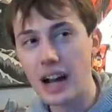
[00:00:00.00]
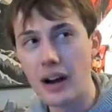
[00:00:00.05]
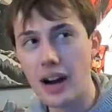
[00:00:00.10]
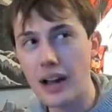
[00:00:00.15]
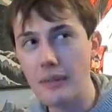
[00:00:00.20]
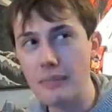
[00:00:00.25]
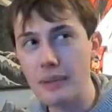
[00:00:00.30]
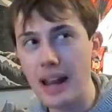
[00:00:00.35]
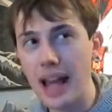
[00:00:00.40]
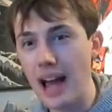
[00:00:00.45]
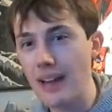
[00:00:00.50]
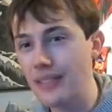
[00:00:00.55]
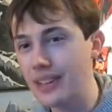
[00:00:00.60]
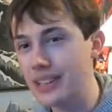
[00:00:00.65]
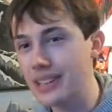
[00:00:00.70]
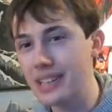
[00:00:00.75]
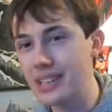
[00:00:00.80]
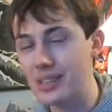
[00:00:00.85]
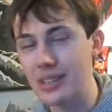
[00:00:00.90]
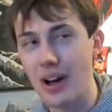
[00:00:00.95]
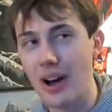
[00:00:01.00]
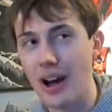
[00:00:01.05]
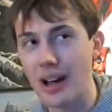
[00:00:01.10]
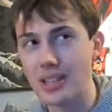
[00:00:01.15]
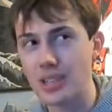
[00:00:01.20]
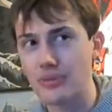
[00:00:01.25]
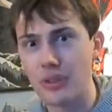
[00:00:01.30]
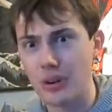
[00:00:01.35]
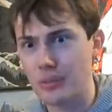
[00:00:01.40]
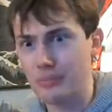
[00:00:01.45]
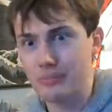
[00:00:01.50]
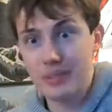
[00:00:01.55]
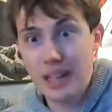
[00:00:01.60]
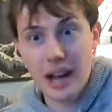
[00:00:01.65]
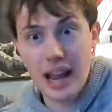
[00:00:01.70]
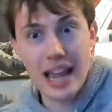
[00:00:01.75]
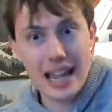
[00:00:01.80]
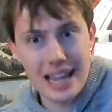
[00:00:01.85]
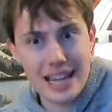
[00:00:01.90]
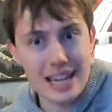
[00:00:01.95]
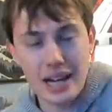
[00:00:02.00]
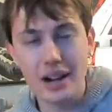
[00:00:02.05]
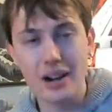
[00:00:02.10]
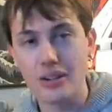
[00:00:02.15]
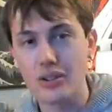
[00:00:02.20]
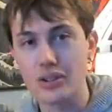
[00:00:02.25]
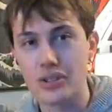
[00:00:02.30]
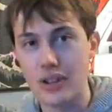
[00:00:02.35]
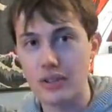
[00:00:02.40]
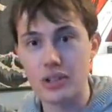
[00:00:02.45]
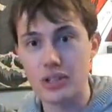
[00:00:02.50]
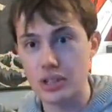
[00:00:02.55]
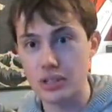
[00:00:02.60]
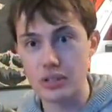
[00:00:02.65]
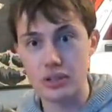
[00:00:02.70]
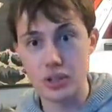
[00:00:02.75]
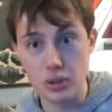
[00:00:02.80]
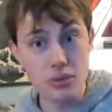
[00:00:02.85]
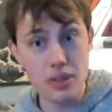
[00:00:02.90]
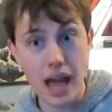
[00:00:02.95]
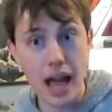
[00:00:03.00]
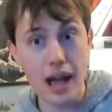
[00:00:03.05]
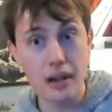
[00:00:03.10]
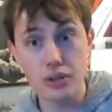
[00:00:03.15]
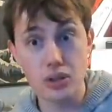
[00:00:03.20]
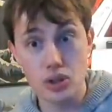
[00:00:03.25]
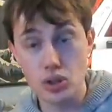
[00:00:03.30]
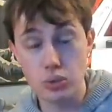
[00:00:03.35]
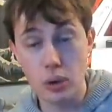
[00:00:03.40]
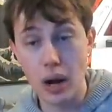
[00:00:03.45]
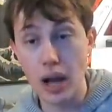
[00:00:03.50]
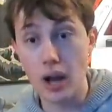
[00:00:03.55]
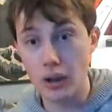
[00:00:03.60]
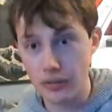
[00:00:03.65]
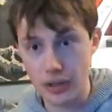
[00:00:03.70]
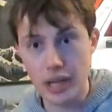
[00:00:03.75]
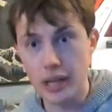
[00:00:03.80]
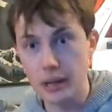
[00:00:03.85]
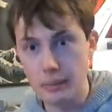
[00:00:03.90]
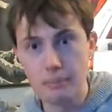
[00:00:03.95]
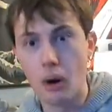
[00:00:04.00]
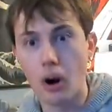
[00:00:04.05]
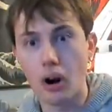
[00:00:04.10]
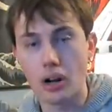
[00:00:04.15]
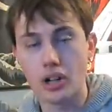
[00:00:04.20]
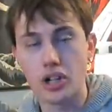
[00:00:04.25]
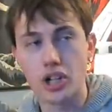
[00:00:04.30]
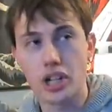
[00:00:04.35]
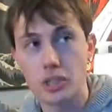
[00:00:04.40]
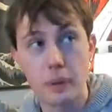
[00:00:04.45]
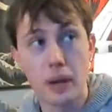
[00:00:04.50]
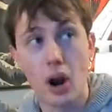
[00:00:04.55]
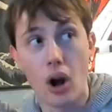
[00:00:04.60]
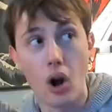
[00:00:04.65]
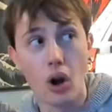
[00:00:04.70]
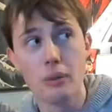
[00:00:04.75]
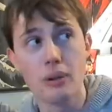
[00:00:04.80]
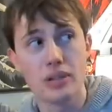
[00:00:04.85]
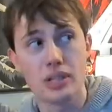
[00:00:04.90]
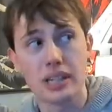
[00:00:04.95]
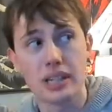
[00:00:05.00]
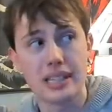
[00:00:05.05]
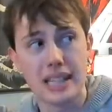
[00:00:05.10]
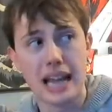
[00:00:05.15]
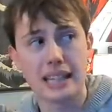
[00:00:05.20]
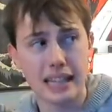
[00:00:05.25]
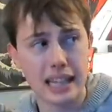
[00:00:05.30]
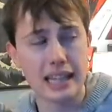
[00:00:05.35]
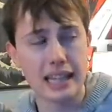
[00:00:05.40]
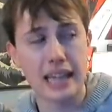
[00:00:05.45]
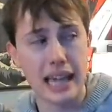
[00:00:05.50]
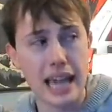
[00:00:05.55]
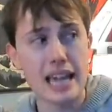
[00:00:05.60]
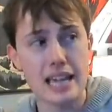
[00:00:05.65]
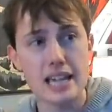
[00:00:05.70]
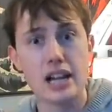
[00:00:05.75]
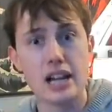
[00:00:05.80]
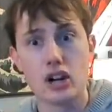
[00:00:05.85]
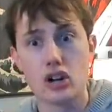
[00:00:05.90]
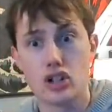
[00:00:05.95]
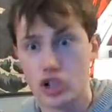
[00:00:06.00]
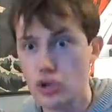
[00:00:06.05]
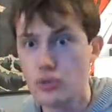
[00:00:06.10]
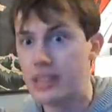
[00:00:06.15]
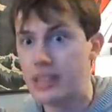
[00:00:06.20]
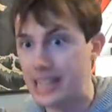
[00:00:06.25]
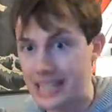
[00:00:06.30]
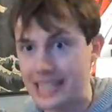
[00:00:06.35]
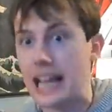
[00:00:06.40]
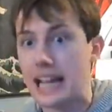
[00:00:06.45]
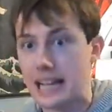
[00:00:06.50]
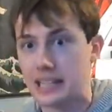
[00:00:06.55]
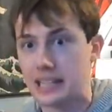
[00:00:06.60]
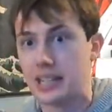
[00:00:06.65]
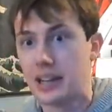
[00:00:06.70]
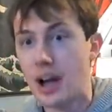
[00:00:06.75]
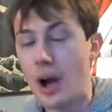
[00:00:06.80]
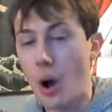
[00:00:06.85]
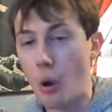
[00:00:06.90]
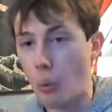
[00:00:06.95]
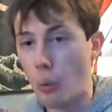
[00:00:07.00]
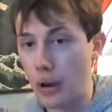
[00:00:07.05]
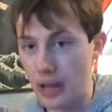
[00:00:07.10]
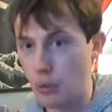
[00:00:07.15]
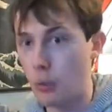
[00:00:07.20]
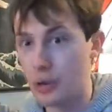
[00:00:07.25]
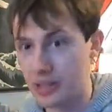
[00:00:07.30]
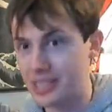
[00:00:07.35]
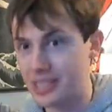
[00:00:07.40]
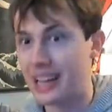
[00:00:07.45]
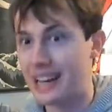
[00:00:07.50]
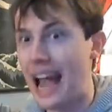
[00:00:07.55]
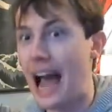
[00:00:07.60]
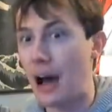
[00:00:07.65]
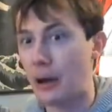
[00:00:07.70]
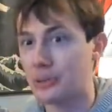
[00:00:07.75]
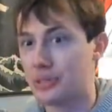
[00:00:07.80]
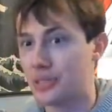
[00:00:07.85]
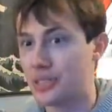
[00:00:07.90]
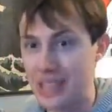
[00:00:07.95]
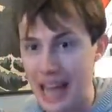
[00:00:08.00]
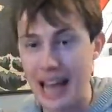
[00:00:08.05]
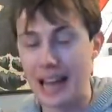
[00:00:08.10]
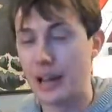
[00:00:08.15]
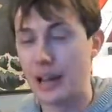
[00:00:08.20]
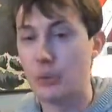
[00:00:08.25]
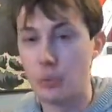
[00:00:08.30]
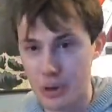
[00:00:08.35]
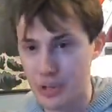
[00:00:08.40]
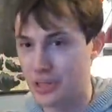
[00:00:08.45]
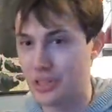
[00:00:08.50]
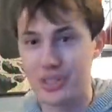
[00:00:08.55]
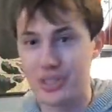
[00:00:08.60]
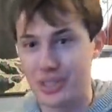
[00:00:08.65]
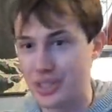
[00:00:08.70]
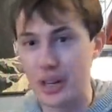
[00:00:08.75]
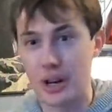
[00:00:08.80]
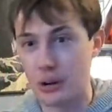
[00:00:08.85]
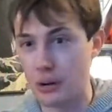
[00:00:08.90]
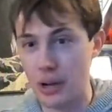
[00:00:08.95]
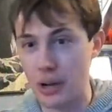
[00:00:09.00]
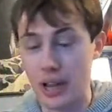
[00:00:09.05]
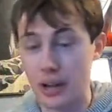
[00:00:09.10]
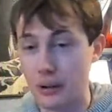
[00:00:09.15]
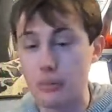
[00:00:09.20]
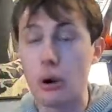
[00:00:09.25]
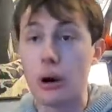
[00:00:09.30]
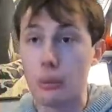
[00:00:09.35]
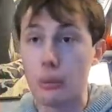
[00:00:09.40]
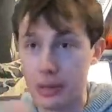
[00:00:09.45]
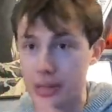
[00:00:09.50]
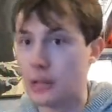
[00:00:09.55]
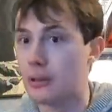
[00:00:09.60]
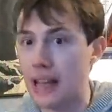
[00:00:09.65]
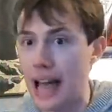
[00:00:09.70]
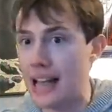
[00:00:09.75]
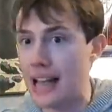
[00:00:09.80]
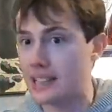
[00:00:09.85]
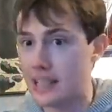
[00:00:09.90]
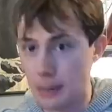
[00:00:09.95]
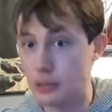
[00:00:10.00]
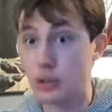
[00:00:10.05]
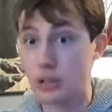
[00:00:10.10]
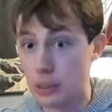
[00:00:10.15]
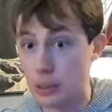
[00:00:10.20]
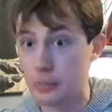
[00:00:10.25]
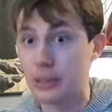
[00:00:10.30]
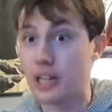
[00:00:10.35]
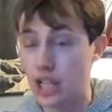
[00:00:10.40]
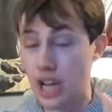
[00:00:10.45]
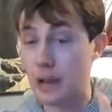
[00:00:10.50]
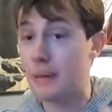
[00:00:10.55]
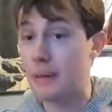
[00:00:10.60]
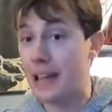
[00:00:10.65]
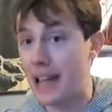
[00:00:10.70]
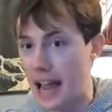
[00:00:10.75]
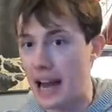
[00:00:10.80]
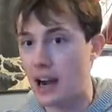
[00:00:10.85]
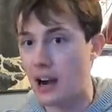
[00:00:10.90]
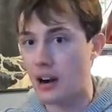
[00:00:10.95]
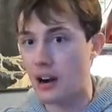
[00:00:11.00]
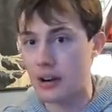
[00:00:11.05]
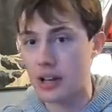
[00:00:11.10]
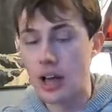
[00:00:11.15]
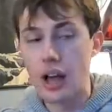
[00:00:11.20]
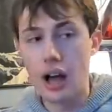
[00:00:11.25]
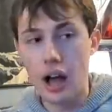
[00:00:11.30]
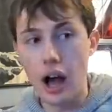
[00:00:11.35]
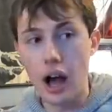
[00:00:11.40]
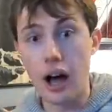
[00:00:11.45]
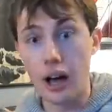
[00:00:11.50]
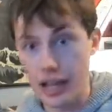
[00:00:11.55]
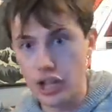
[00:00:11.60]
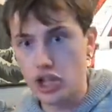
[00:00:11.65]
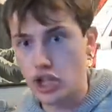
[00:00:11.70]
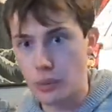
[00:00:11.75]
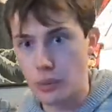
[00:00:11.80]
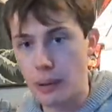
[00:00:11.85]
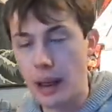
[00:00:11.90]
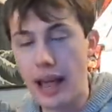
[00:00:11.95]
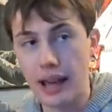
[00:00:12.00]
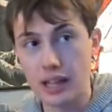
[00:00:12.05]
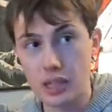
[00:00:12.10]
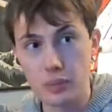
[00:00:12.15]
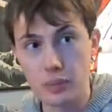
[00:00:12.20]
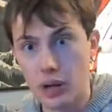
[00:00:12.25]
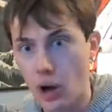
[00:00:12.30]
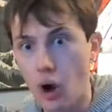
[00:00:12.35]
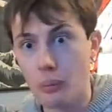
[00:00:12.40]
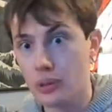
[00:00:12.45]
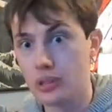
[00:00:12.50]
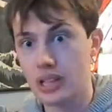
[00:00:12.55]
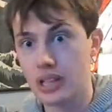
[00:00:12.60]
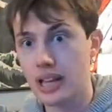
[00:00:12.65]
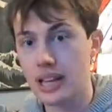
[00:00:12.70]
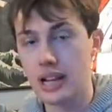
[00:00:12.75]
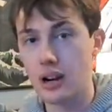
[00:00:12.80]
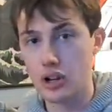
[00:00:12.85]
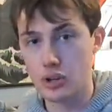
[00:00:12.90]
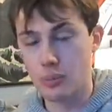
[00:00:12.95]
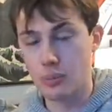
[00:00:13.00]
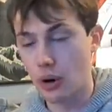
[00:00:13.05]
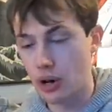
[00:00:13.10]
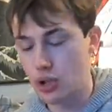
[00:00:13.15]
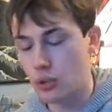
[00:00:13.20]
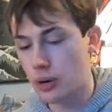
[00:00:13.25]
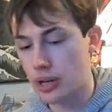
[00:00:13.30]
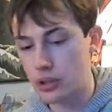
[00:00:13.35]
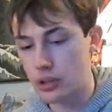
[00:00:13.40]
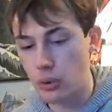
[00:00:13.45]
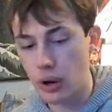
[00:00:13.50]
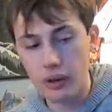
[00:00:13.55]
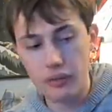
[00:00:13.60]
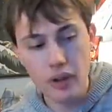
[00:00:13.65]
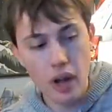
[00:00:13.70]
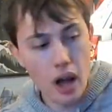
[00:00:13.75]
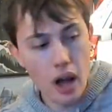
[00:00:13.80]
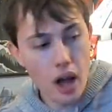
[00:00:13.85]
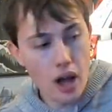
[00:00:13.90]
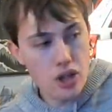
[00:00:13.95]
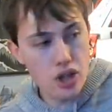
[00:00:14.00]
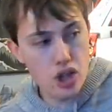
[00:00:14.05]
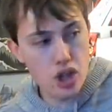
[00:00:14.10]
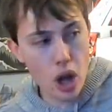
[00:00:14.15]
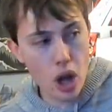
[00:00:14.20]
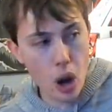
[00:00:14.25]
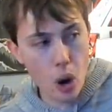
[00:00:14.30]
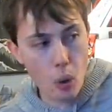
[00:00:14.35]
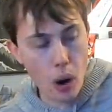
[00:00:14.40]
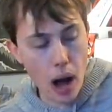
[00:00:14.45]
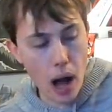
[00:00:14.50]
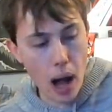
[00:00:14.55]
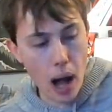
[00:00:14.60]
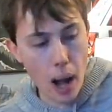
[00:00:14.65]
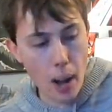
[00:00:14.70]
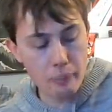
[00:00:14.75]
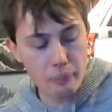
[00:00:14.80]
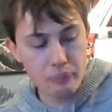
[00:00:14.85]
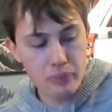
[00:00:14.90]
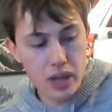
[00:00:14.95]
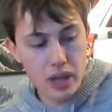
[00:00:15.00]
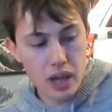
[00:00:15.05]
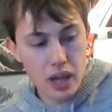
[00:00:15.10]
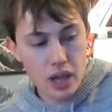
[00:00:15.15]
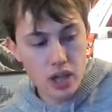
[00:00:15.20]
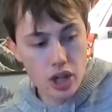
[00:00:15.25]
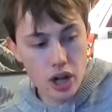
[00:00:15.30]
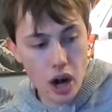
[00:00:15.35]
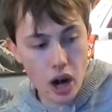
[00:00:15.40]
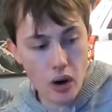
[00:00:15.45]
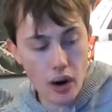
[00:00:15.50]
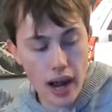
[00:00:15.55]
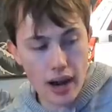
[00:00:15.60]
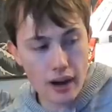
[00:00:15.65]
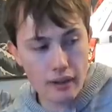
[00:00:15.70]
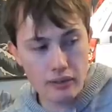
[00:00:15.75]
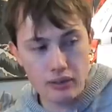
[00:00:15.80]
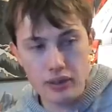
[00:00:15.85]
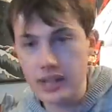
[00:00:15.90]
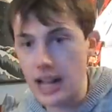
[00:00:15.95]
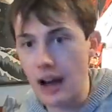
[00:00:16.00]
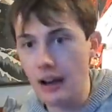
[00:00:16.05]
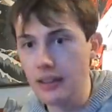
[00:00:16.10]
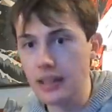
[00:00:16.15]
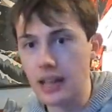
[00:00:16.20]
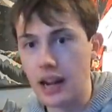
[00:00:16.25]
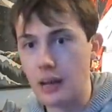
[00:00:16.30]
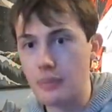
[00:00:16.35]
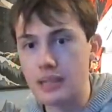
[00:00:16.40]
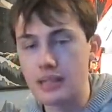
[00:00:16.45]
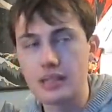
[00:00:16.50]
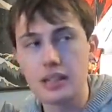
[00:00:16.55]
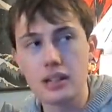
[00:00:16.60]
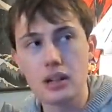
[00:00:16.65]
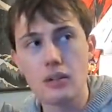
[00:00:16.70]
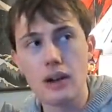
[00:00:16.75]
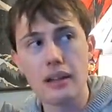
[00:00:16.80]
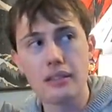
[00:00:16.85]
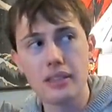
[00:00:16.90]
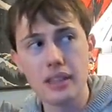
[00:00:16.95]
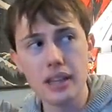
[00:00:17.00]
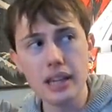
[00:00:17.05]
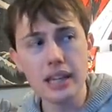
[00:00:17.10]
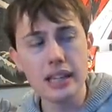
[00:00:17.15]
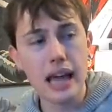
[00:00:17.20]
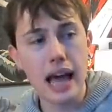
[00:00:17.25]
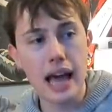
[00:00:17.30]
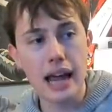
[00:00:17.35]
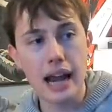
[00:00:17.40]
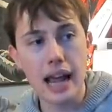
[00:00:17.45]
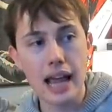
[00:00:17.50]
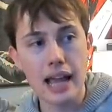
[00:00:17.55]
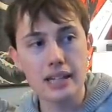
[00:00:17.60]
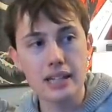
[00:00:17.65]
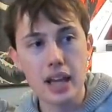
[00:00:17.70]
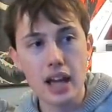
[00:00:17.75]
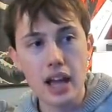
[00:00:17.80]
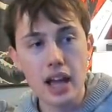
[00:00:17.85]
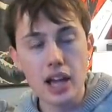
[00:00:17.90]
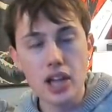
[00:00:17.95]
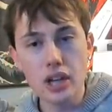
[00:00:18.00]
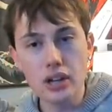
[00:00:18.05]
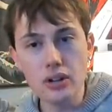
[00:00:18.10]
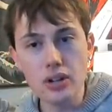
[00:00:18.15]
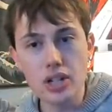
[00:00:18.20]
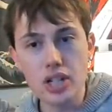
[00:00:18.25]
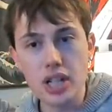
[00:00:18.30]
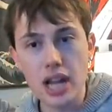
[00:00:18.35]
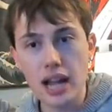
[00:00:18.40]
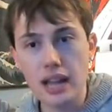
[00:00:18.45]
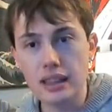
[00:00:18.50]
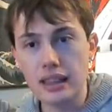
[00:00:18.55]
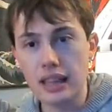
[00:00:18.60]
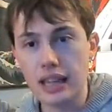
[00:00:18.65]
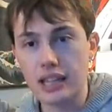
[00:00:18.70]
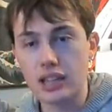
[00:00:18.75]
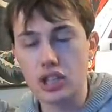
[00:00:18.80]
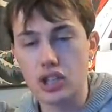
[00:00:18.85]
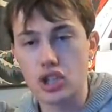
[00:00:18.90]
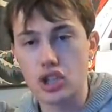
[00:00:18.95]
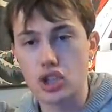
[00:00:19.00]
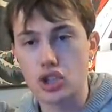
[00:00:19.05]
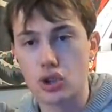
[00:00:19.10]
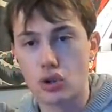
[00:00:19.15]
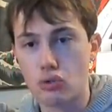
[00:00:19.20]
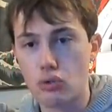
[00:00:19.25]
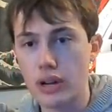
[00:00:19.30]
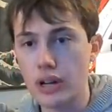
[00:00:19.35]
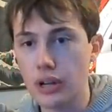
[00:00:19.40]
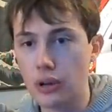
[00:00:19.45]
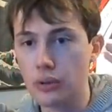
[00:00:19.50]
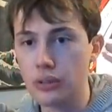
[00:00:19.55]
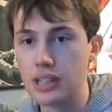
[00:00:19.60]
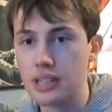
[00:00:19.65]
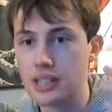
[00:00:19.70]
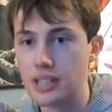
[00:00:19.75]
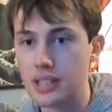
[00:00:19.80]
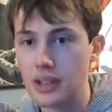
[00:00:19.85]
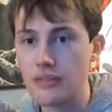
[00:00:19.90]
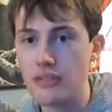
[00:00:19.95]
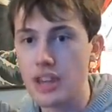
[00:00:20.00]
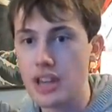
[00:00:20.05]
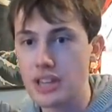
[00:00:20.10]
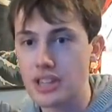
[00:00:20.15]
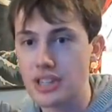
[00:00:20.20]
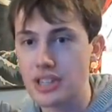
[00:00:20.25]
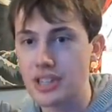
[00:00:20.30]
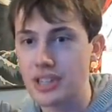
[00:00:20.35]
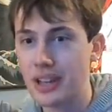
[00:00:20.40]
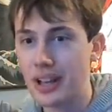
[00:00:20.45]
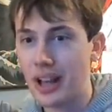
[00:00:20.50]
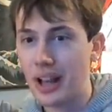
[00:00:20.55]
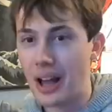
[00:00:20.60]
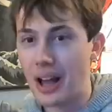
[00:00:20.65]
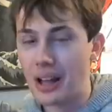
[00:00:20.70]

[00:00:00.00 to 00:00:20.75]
And I've been having these thoughts for you know, eight years, ever since 2012 in March. It's been almost exactly like eight years to the date when it was announced that it was, you know, it, well, when the last episode of the Bleach anime aired uh, in Japan. It's been almost eight years, March 2012. So, um, you know, every now and then I'd be sitting around thinking that. And you understand, like, the surrealness of this?